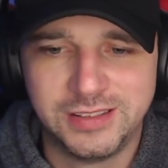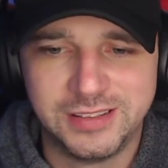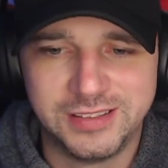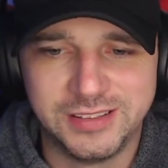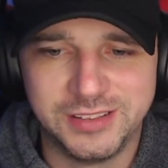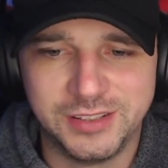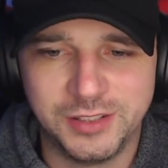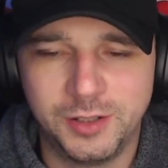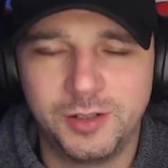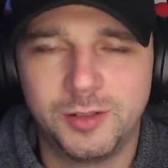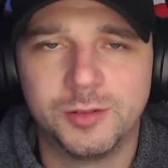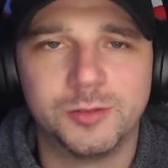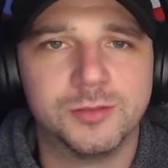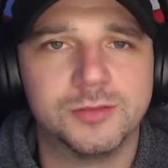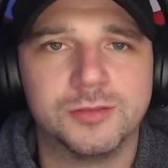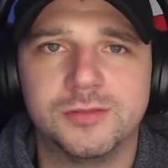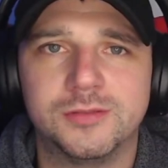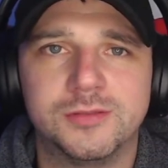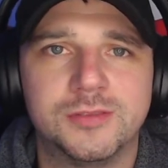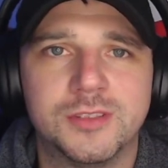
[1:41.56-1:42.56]
yo,
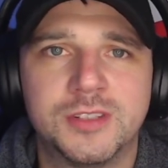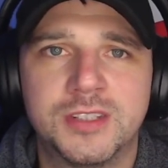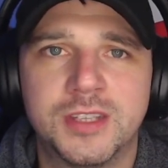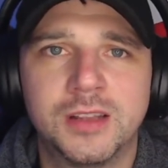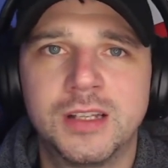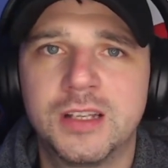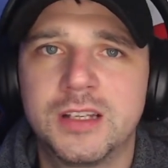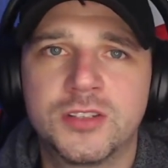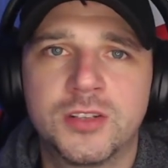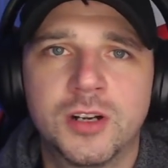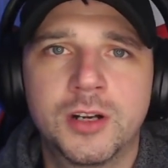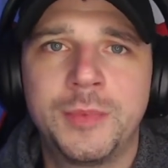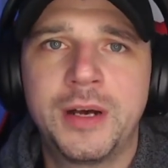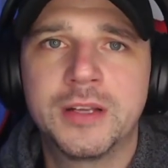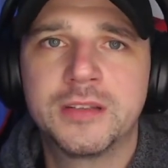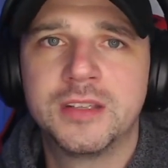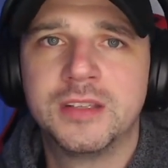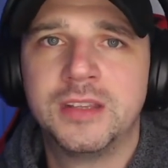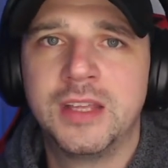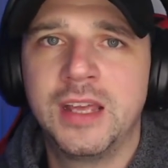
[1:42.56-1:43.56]
sing that song
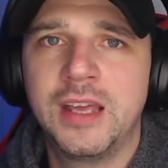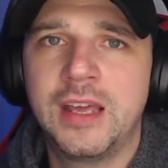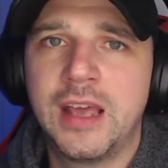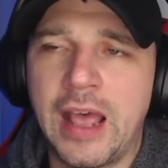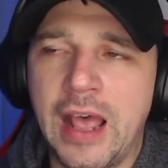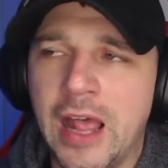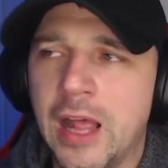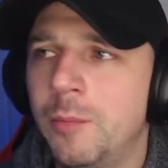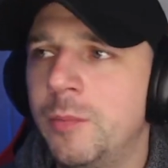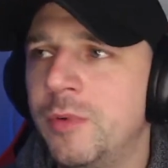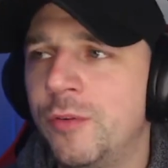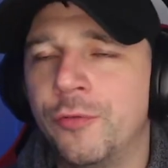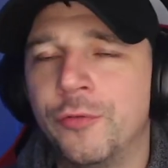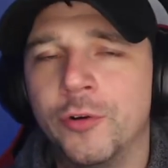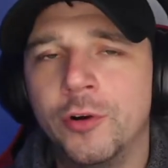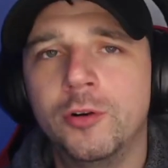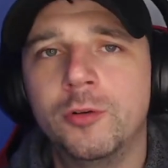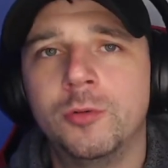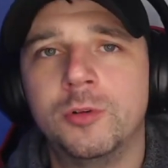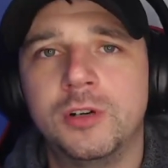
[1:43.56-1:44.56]
about today. Help me
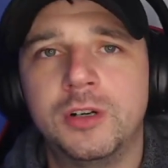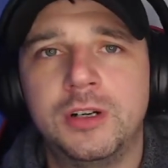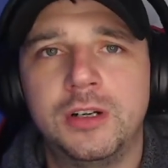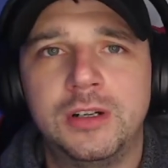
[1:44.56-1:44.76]
through.